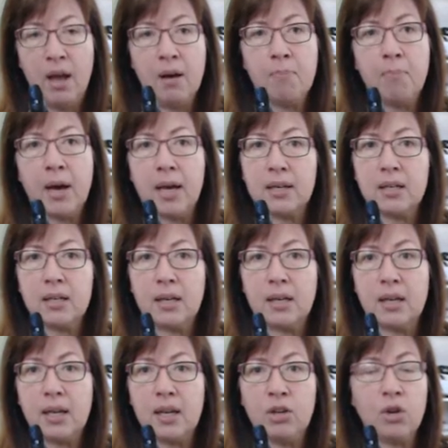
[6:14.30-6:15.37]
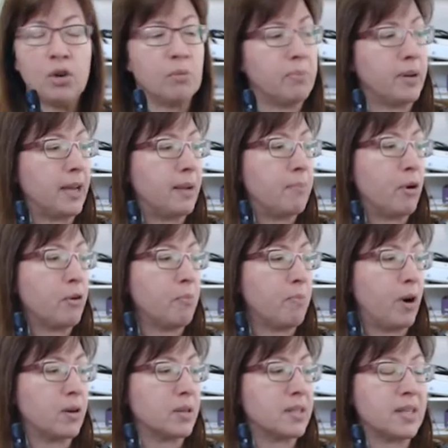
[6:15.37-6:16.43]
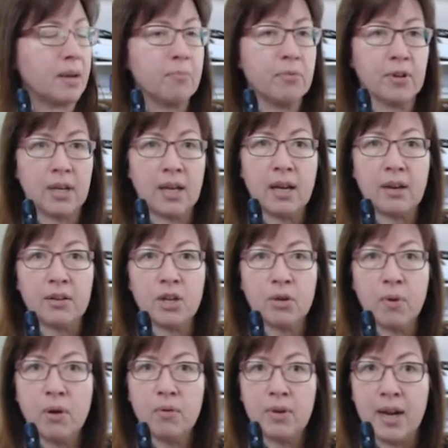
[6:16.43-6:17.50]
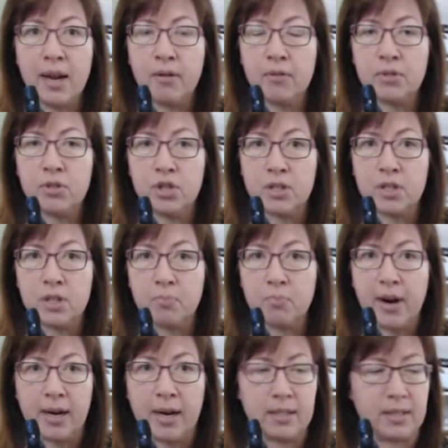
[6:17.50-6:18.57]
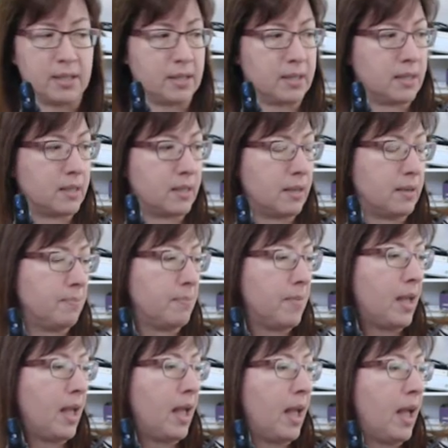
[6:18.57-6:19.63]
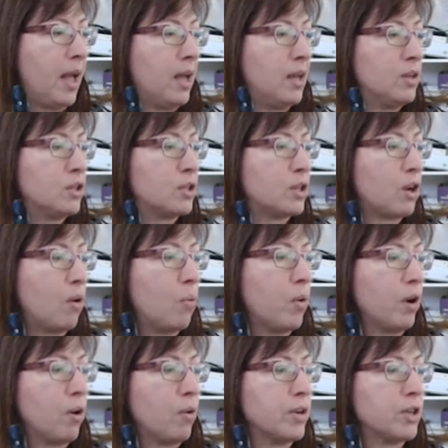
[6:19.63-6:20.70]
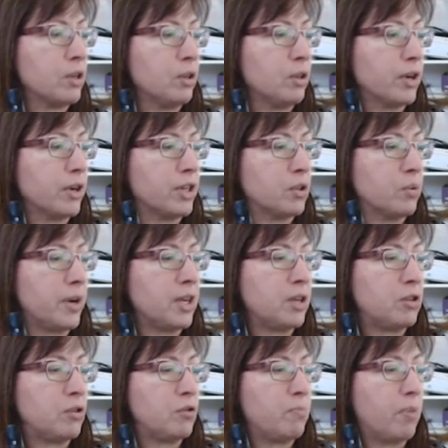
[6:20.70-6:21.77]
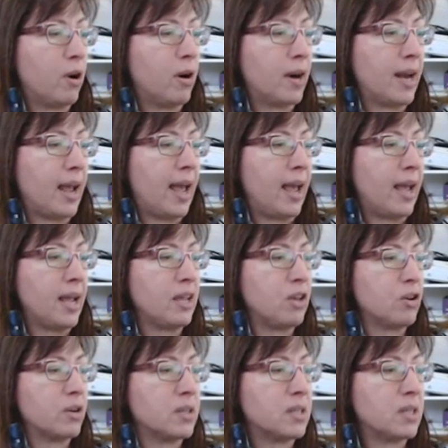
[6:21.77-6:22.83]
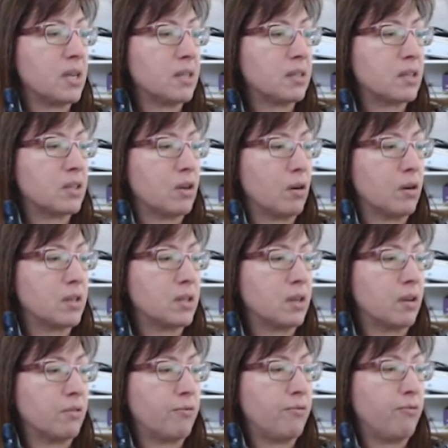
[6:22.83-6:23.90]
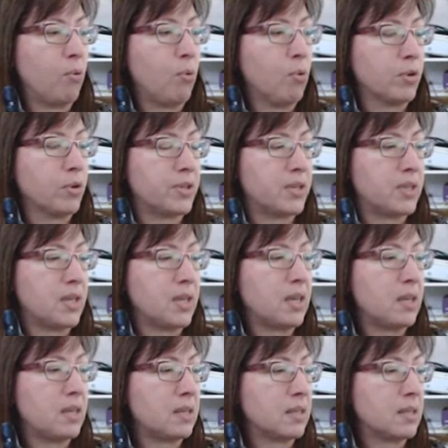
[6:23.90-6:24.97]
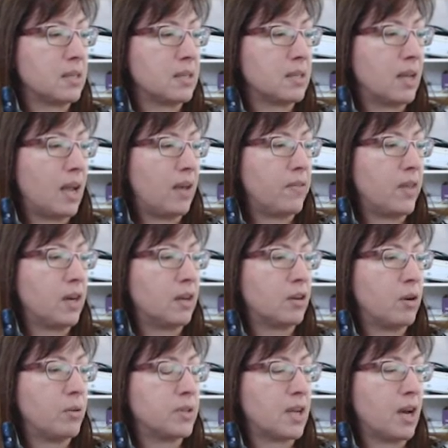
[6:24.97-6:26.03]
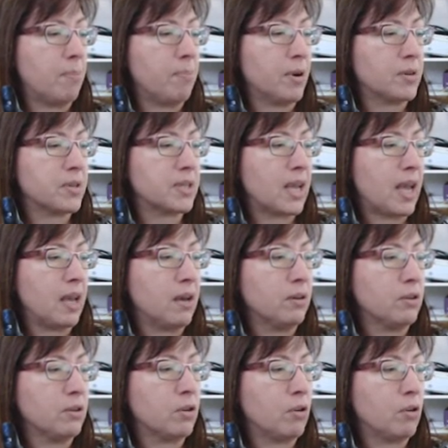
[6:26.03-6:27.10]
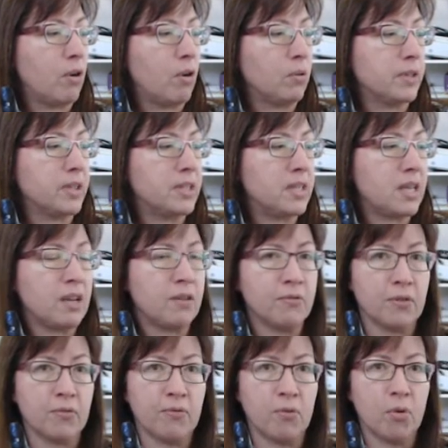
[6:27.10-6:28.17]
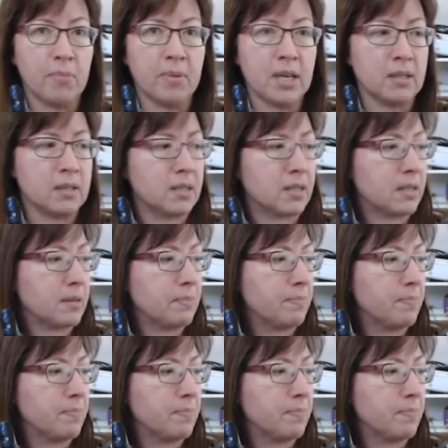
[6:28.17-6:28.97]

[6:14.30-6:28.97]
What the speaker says: But you can play both parts separately on your own now just to practice. So we're going to look at 22 part A. You can see it starts on four C's and then it goes up our scale. You'll hold a D for four beats.